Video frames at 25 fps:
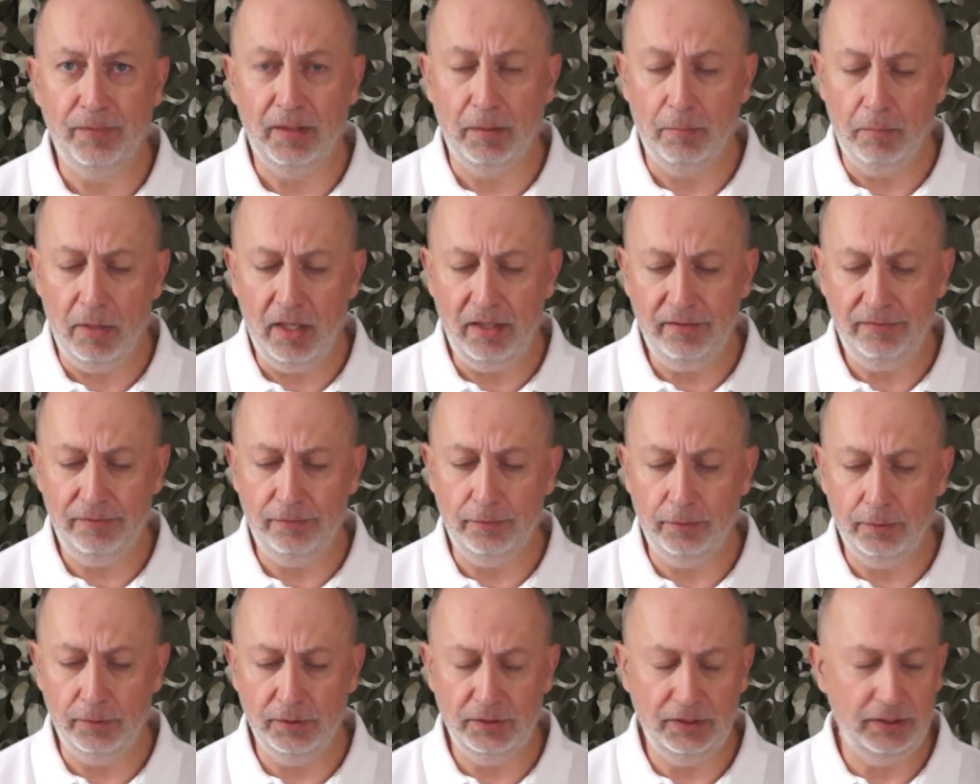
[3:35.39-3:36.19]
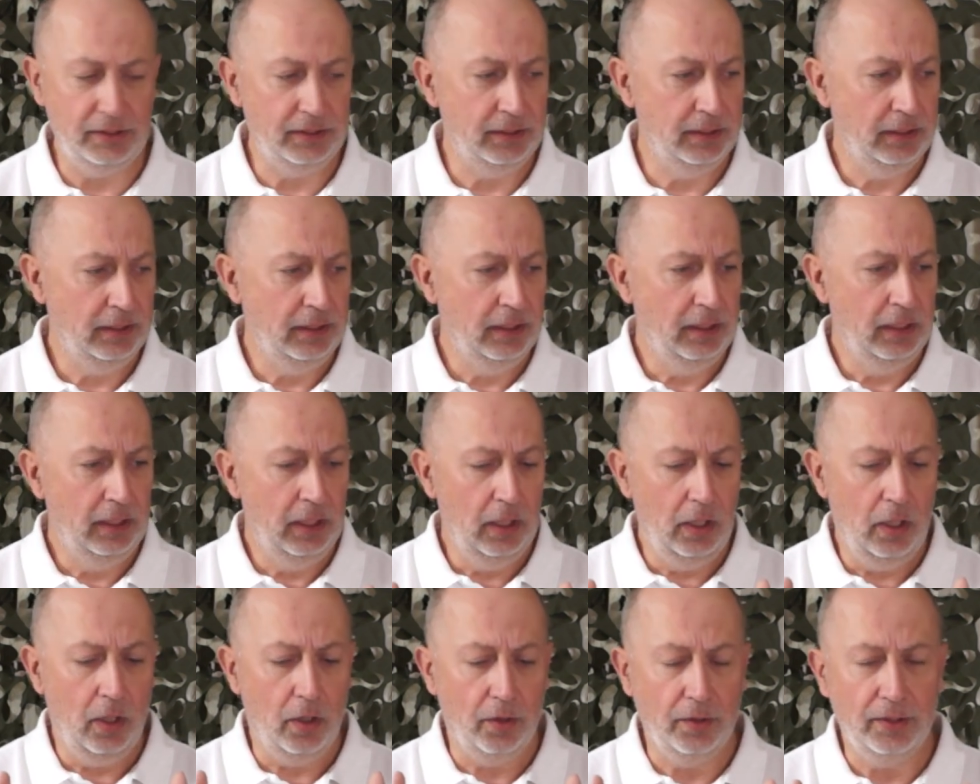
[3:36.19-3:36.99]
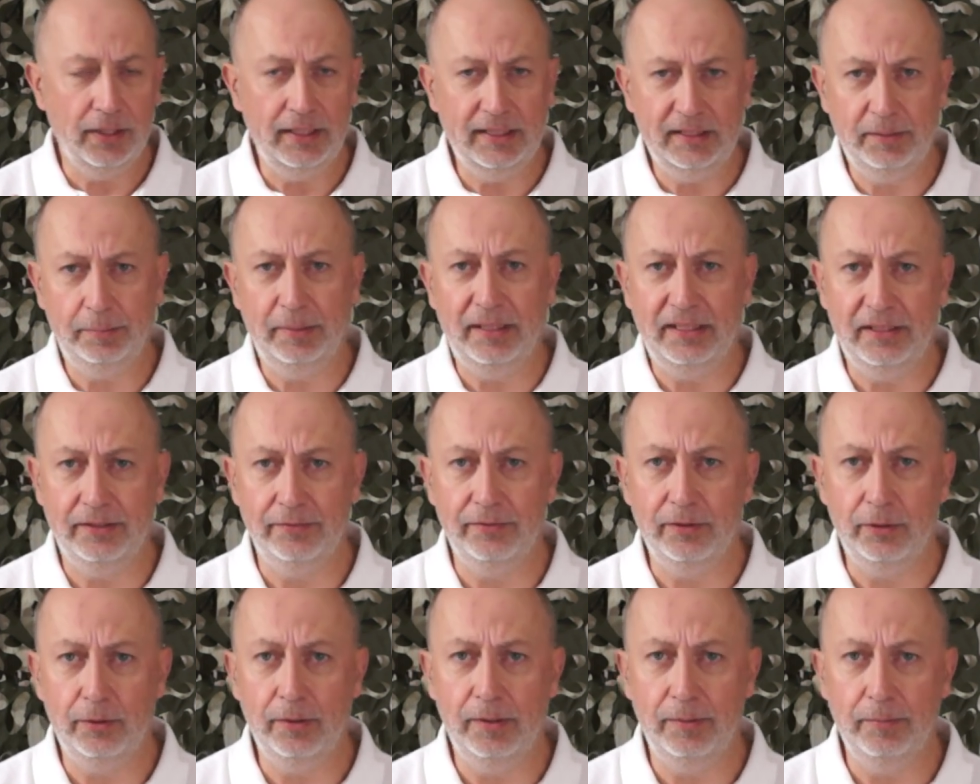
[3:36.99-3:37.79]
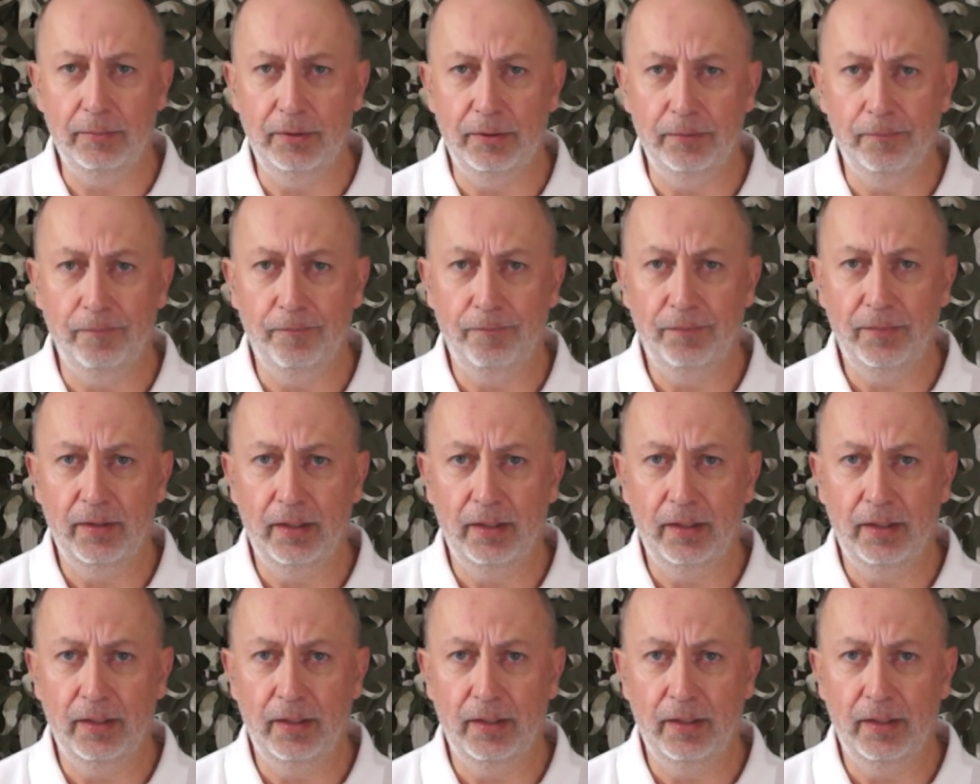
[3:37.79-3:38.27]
My thoughts on this piece of equipment,